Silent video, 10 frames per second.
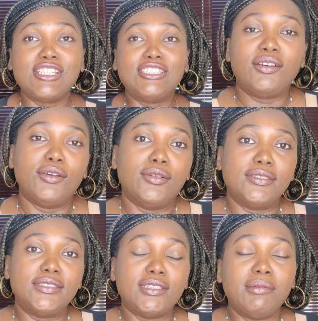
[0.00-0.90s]

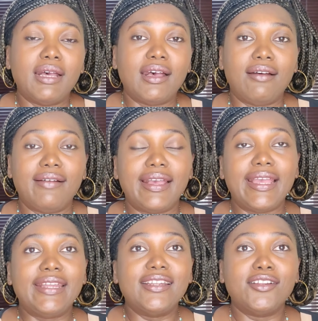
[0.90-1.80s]
So somehow
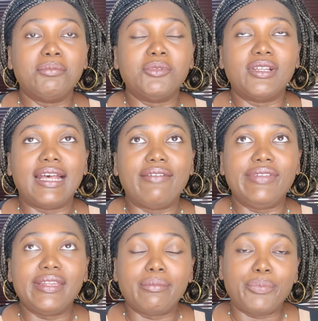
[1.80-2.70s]
I ended up not
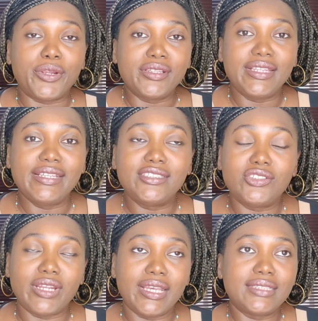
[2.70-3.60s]
having a birthday
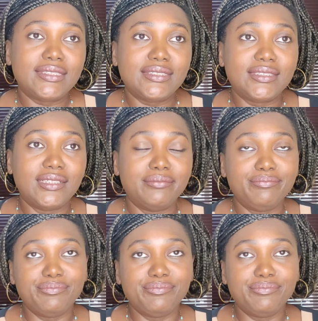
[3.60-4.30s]
dress.